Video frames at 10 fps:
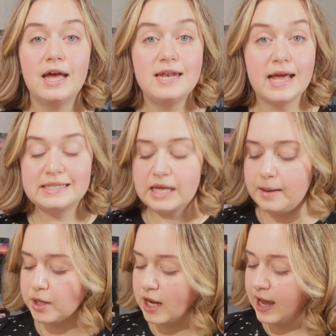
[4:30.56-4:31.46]
Next,
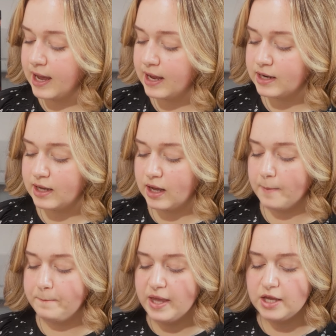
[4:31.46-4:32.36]
I'm gonna add
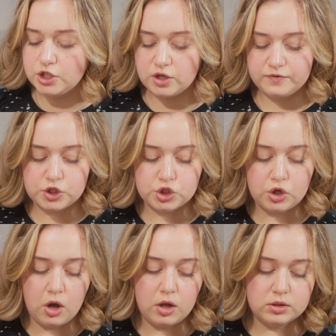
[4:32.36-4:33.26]
a pinch of
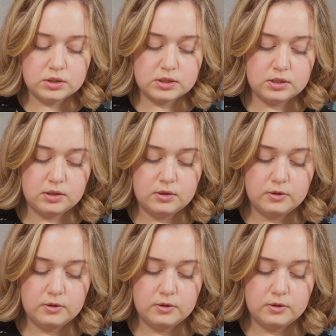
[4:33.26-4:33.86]
salt.